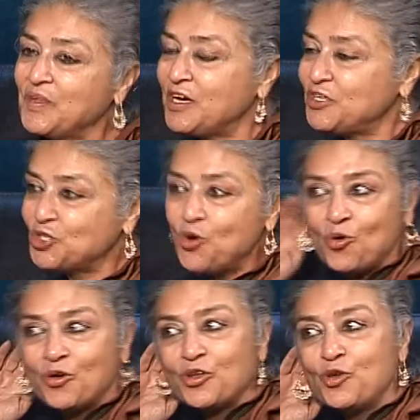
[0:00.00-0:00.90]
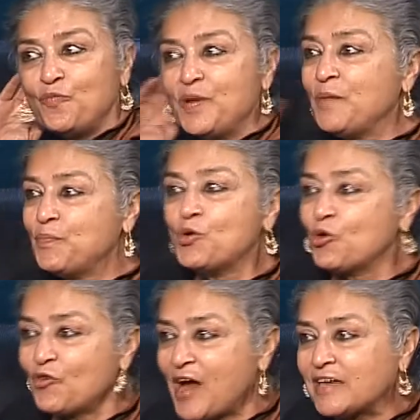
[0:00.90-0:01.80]
Ashok, you've been a
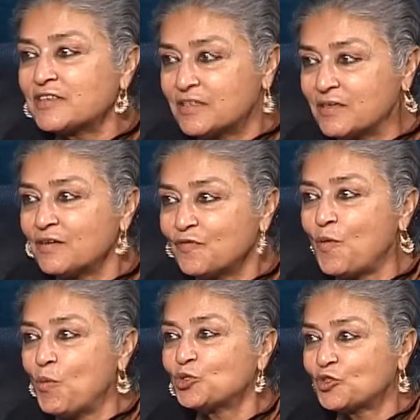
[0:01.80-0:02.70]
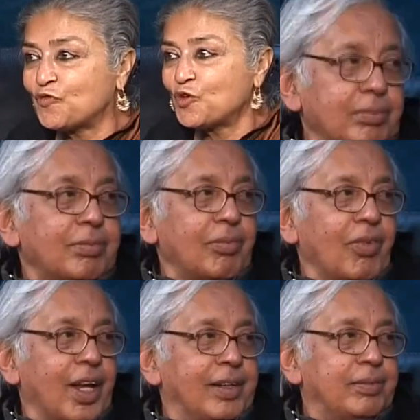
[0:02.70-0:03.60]
bureaucrat for most of your
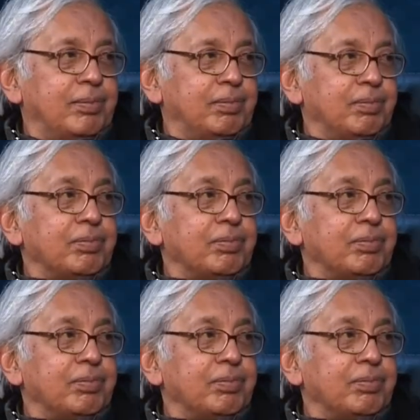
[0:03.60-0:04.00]
professional life.